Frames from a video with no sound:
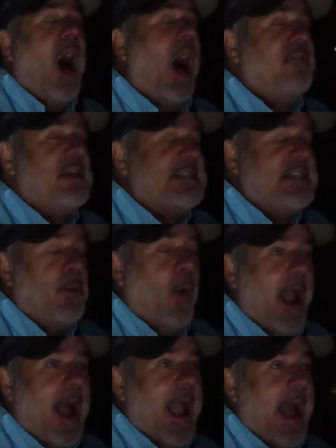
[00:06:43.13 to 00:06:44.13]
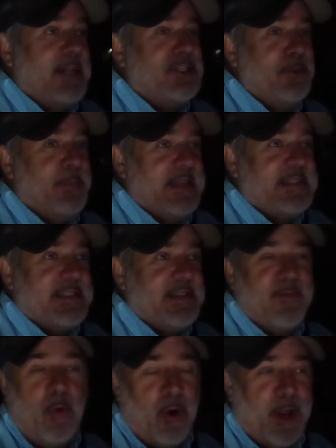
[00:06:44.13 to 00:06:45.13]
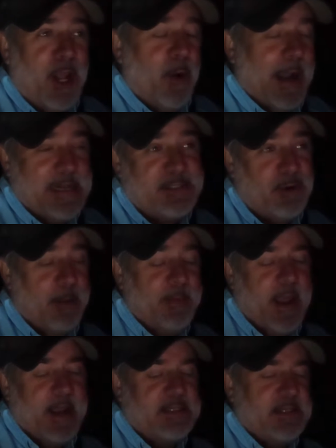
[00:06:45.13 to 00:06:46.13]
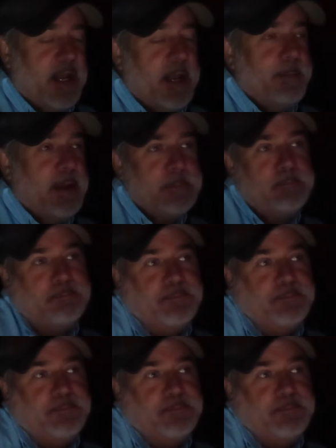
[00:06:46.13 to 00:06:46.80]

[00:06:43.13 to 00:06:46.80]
obviously why I had two pieces of Oreo ice cream cake tonight. But